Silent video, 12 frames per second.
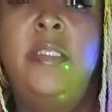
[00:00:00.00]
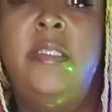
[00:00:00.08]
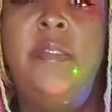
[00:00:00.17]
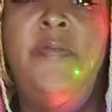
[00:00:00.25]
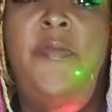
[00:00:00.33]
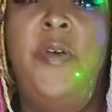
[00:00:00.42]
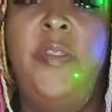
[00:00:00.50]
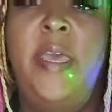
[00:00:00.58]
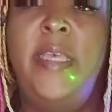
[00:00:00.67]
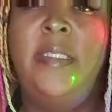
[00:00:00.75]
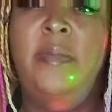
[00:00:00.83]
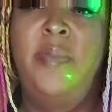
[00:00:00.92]
for
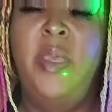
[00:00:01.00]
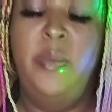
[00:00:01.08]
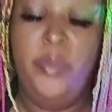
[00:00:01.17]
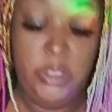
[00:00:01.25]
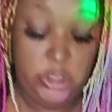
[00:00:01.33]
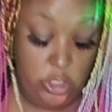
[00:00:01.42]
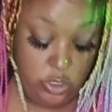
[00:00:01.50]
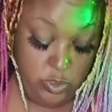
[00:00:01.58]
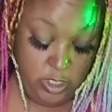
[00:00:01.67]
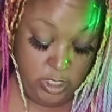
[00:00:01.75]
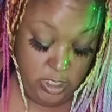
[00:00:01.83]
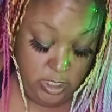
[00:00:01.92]
that's members
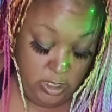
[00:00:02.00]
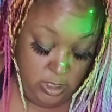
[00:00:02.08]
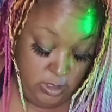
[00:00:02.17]
only.